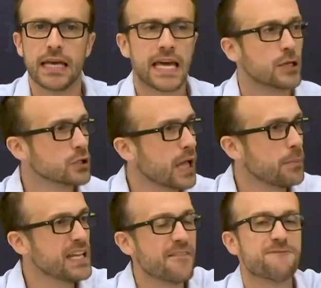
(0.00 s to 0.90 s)
It'll allow
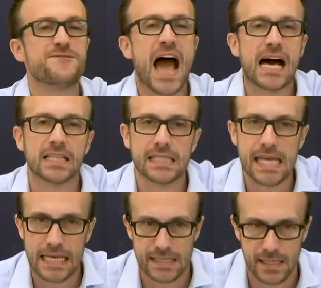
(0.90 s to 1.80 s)
me to
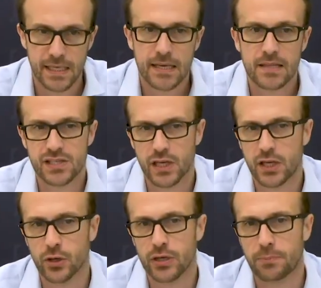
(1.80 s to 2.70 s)
validate the
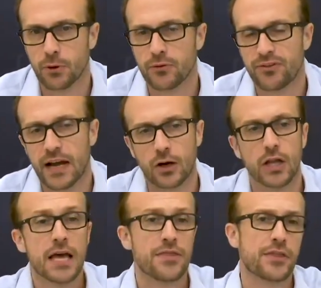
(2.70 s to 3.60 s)
security
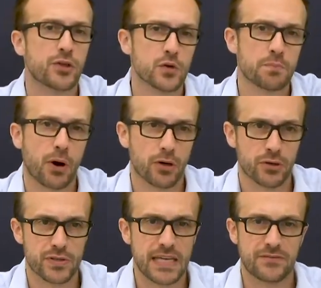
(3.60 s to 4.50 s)
profile that those
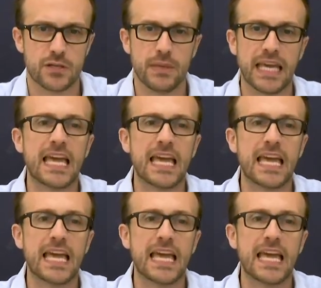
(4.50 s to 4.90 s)
partners give to me.